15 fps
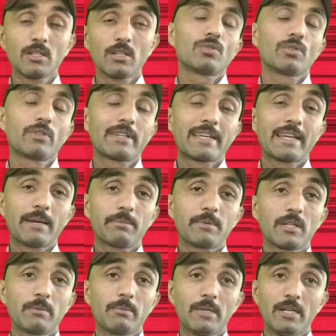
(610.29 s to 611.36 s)
you should
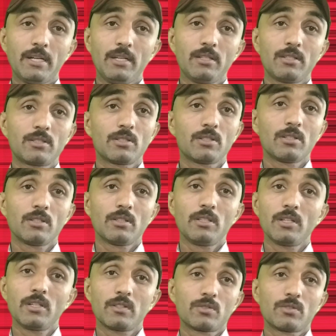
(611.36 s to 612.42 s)
keep in mind
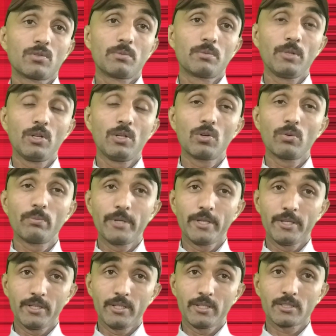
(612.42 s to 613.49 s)
there should be no
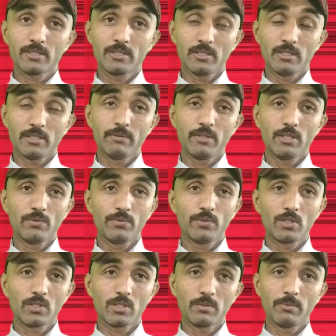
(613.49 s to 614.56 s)
barriers in the way of
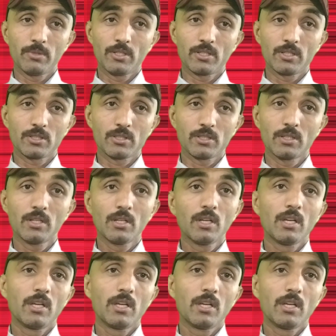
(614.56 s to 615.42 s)
your communication.